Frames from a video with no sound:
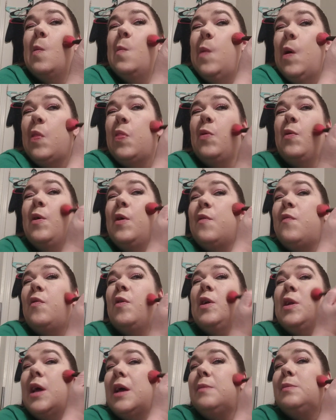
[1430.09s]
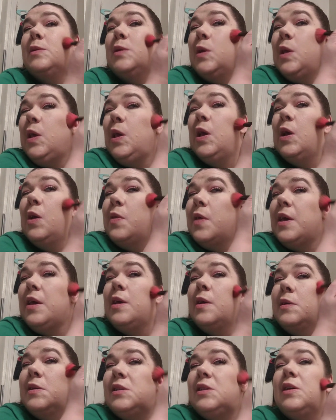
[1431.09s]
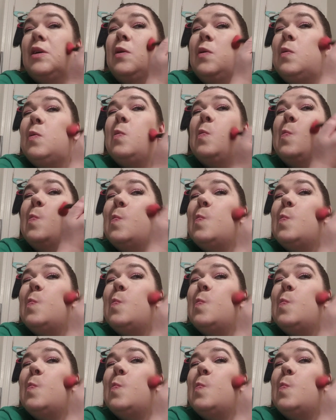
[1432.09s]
about 3 or 4 times a year they used to